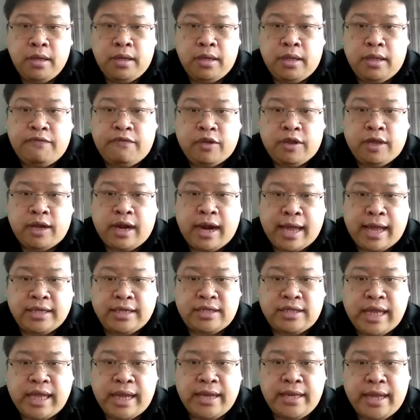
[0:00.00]
For the
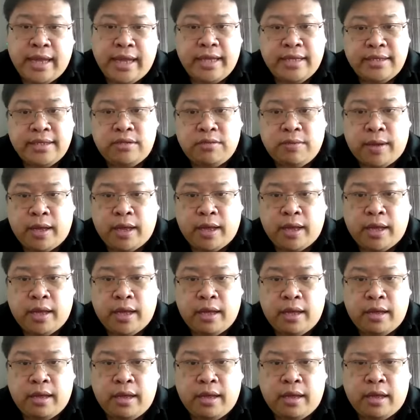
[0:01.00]
last 10 days
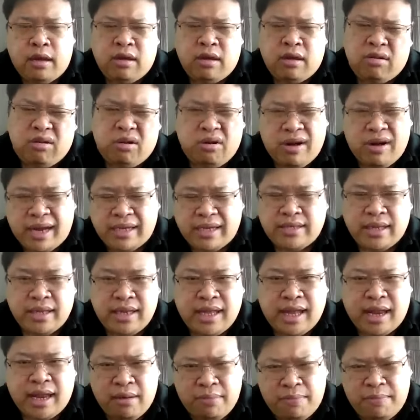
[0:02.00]
or less than
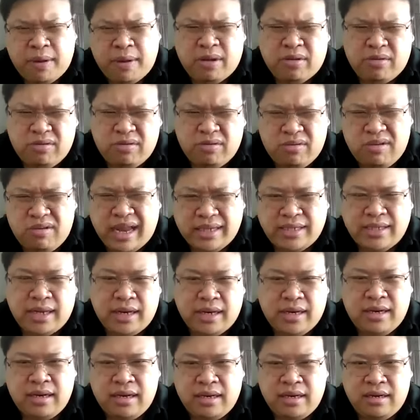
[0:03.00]
that, about less
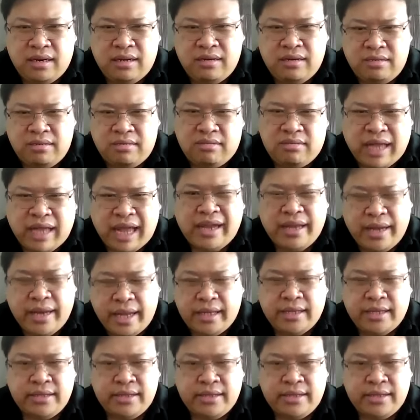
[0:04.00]
than 10 days